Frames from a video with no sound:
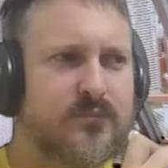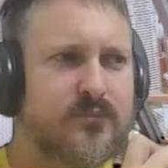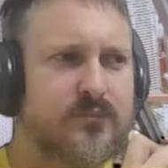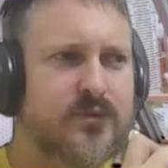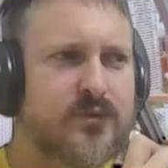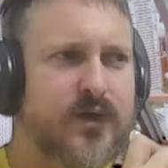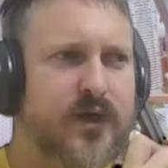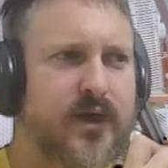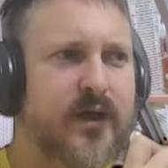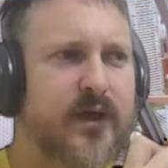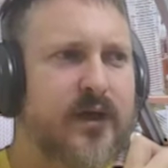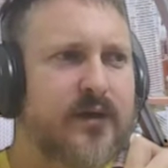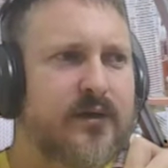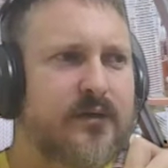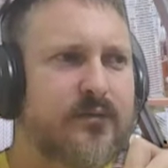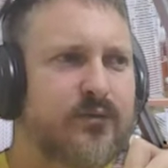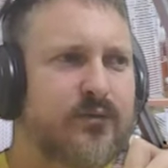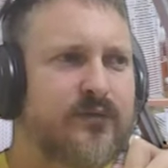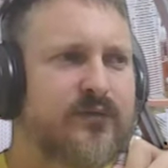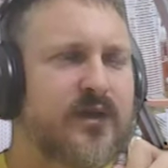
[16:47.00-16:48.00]
yeah,
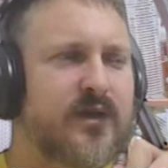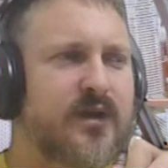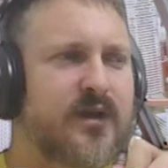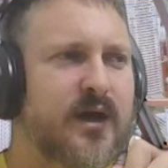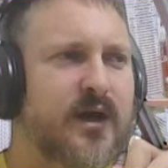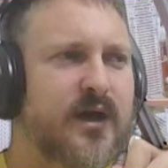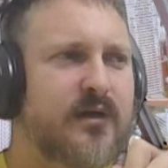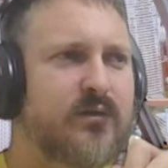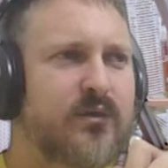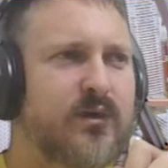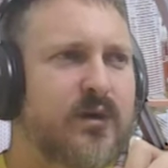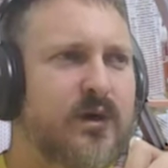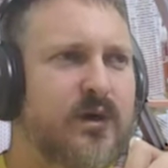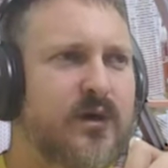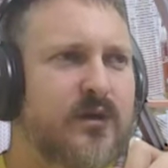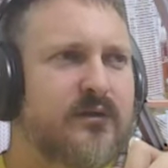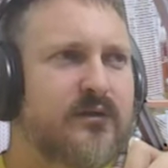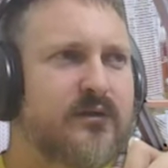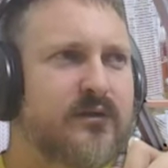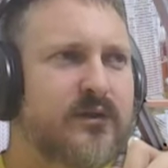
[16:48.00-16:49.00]
with the
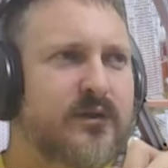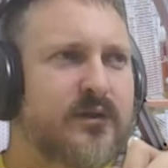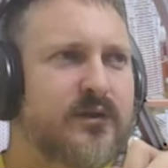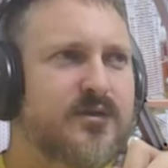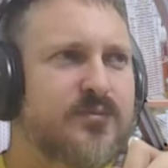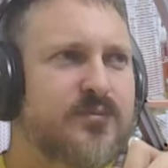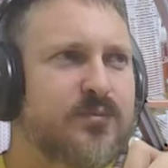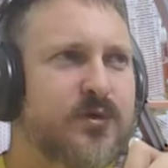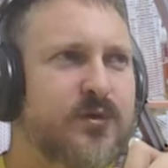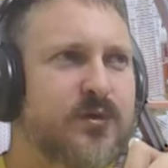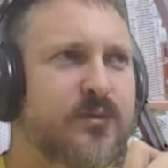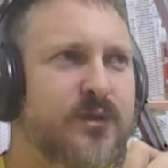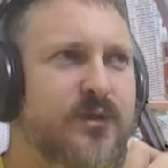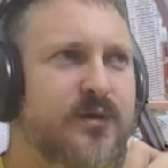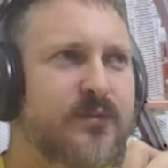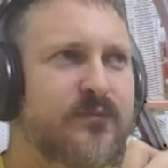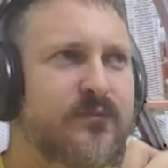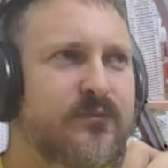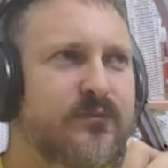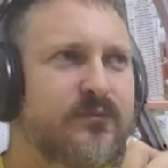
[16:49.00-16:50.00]
gateway and things,
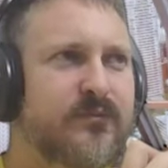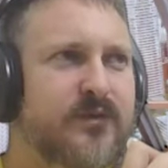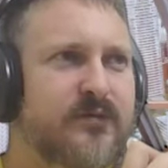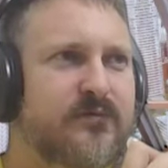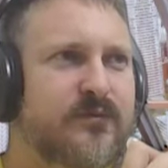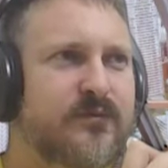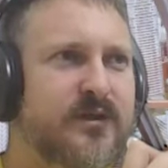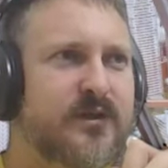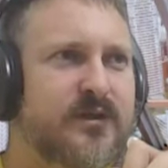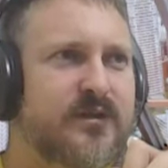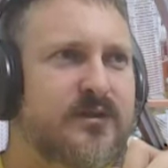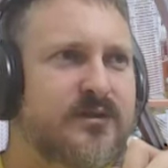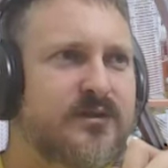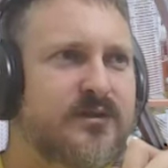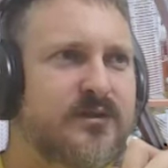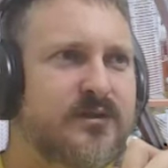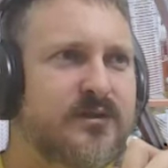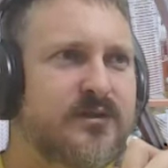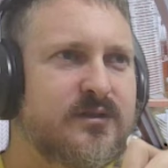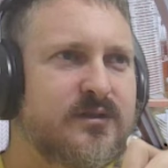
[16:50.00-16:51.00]
probably 15,
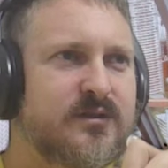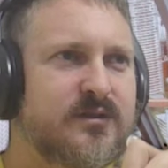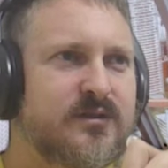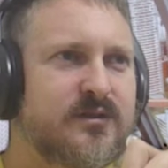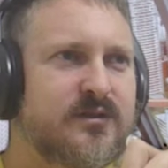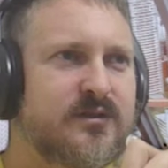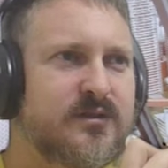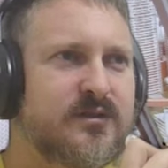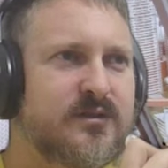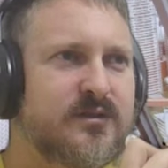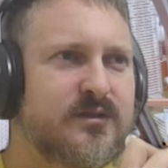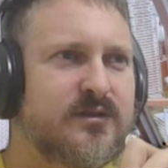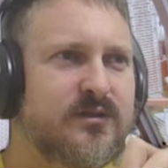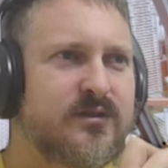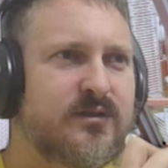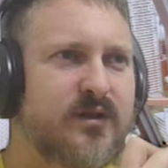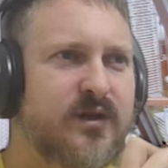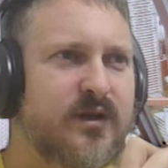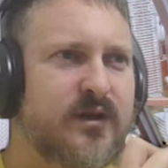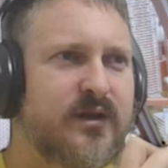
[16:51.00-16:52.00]
16,
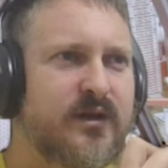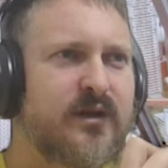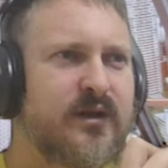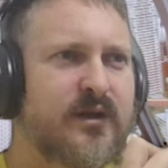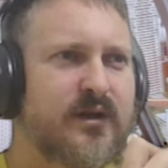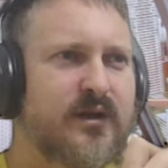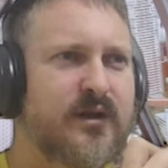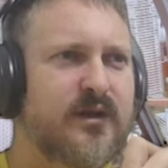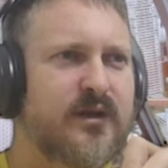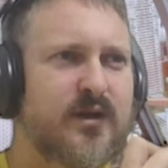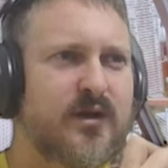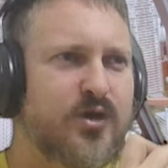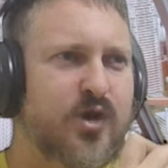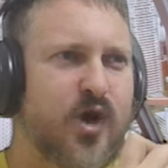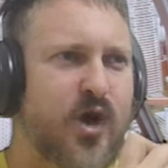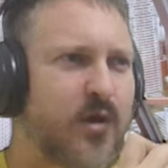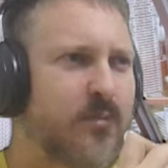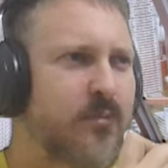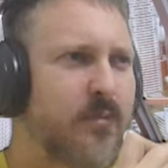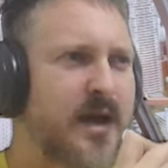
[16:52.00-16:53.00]
like yeah.
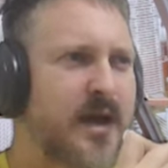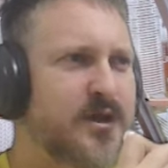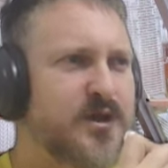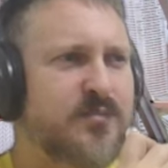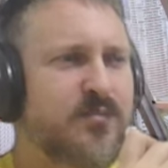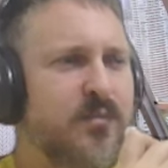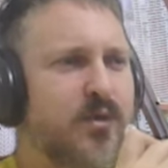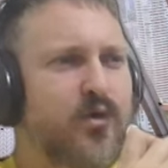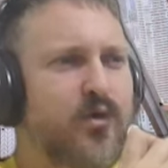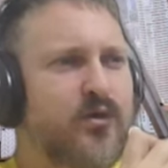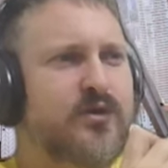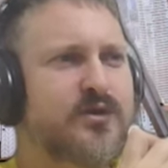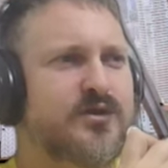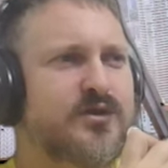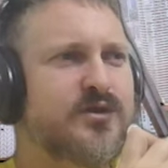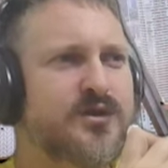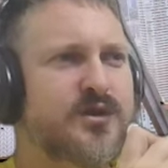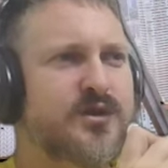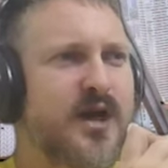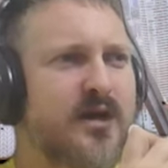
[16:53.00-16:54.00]
Not much more than
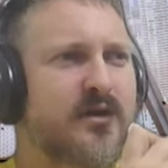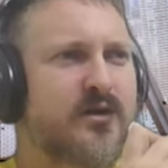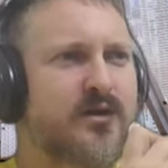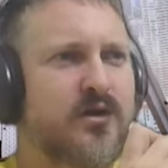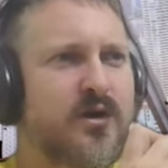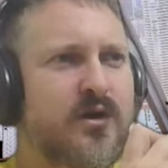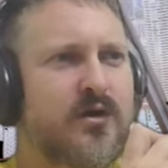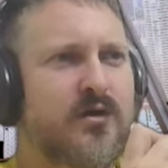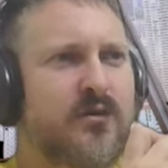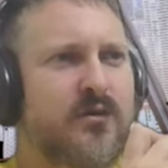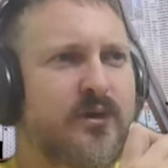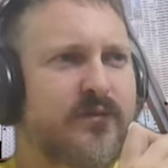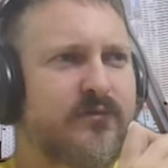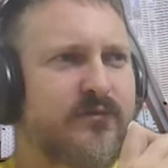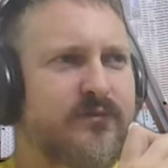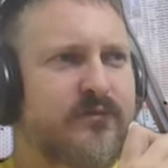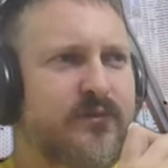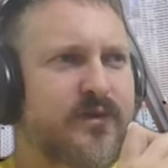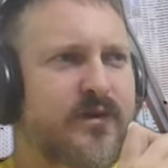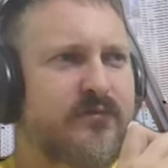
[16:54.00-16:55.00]
Sungrow
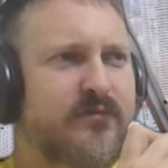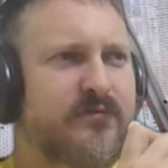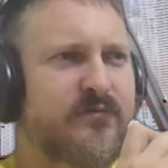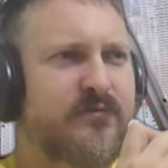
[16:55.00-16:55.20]
if